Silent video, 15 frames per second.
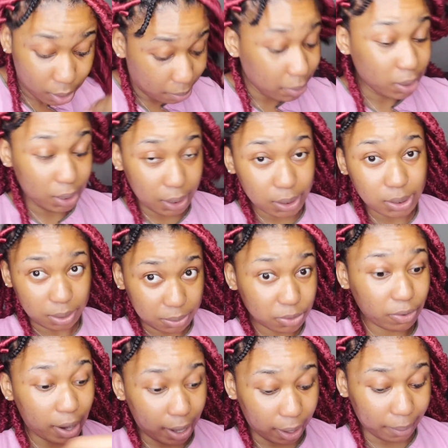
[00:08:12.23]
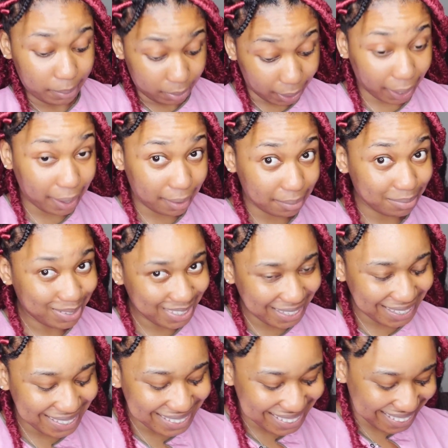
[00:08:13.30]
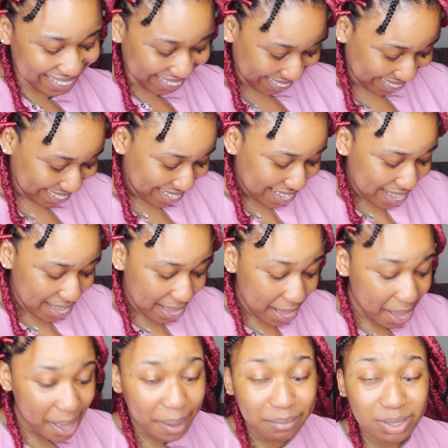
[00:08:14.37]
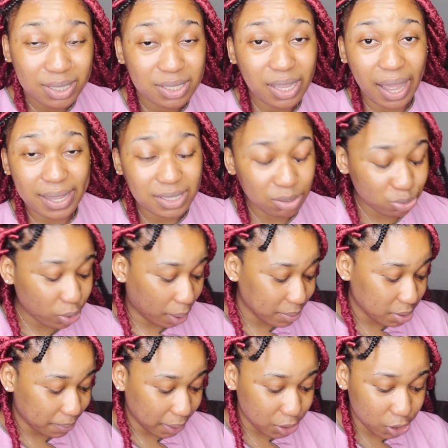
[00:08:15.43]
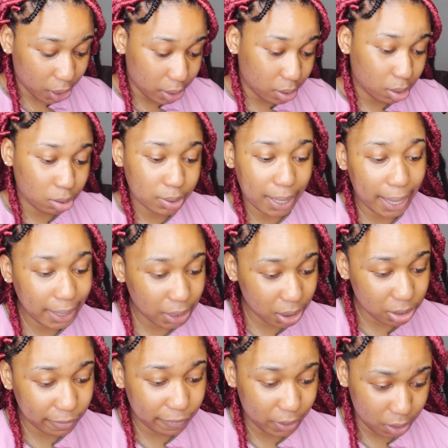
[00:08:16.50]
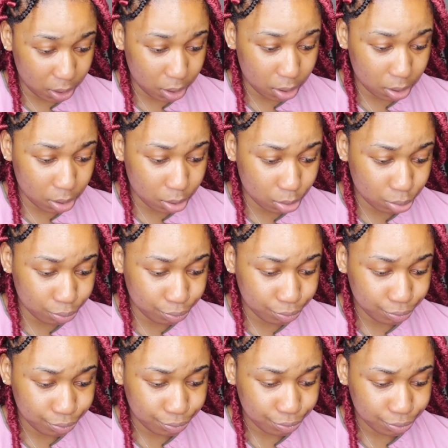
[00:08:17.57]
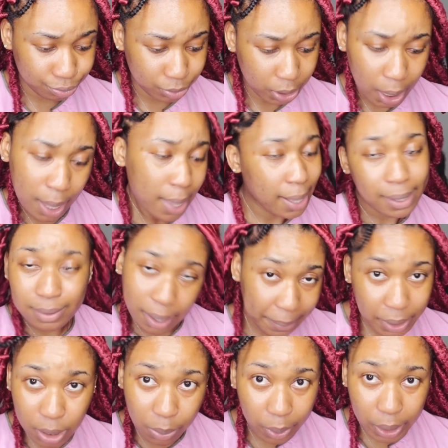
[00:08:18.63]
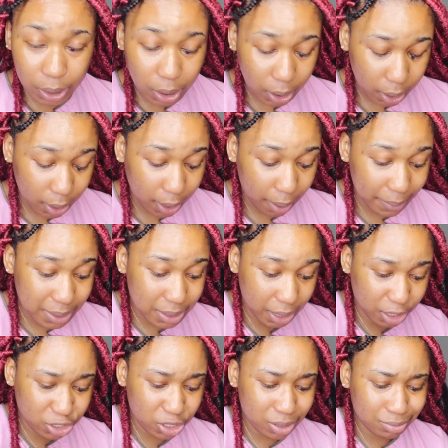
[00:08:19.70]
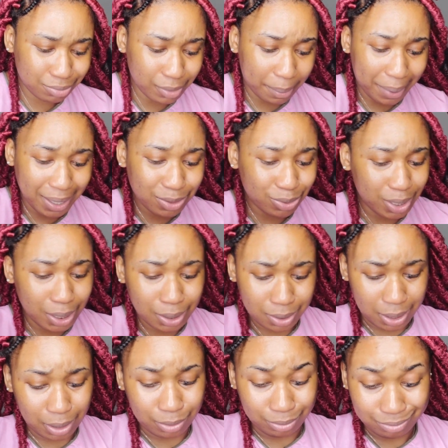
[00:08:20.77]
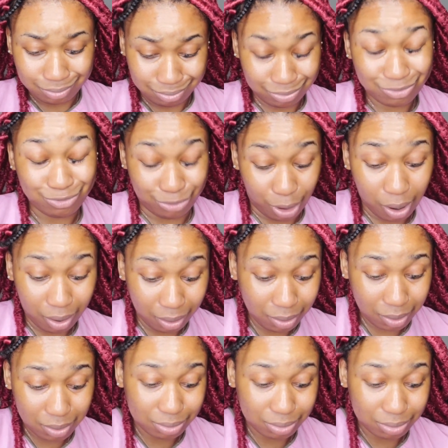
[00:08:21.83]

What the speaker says: Please subscribe, okay? Please. Please, guys, subscribe to my channel. Like this video. Let me know what you think in the comment section. Am I doing anything wrong?